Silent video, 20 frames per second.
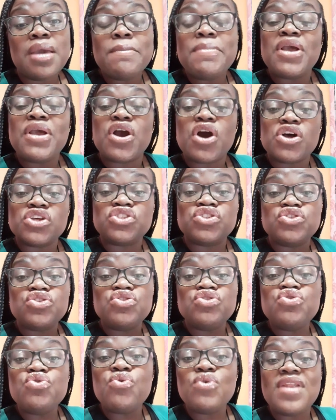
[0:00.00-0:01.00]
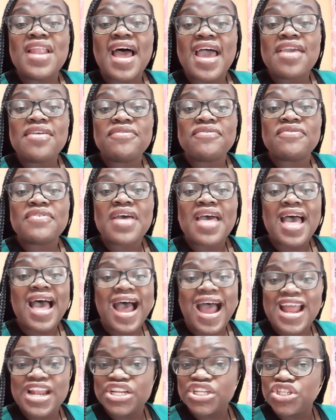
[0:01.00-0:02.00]
Because new life
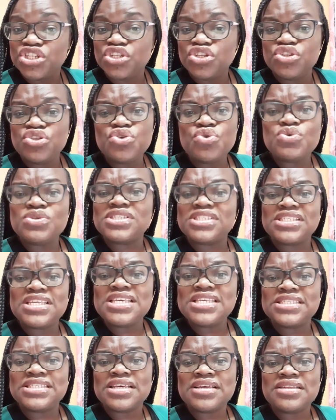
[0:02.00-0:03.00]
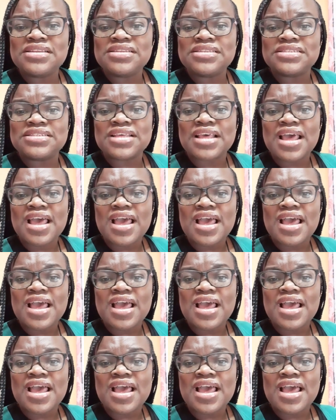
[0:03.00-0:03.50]
and new seasons